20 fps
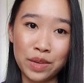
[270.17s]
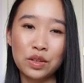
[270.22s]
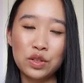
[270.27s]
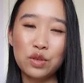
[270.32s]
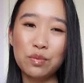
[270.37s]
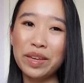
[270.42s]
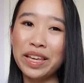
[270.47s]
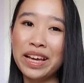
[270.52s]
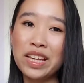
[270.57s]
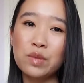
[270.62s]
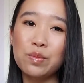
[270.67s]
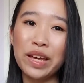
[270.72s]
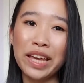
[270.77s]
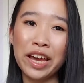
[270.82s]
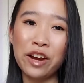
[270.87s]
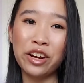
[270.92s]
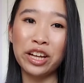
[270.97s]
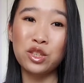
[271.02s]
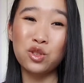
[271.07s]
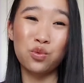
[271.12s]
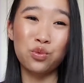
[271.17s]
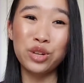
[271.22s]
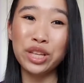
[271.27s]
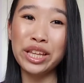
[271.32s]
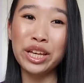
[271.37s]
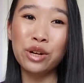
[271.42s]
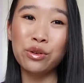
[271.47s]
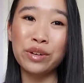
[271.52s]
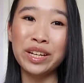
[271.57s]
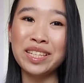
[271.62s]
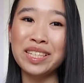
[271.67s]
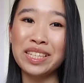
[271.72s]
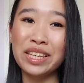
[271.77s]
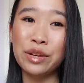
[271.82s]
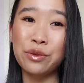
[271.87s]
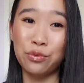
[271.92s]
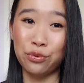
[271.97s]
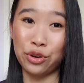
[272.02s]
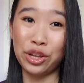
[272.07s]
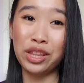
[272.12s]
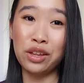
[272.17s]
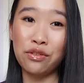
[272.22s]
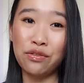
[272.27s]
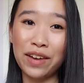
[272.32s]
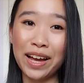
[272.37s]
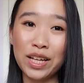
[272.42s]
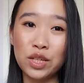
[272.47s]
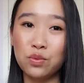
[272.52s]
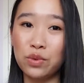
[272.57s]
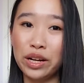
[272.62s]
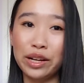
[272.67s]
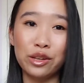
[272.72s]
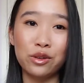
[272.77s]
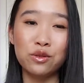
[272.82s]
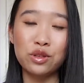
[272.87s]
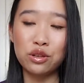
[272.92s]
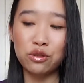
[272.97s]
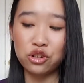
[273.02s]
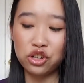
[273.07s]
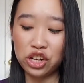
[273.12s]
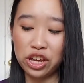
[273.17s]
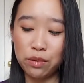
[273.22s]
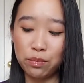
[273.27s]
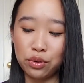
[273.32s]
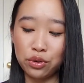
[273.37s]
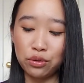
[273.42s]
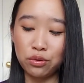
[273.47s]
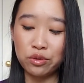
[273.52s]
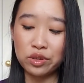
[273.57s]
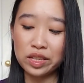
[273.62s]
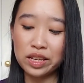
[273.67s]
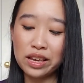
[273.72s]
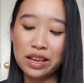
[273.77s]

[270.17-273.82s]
So because my hair gets really greasy really fast when I use those shampoos,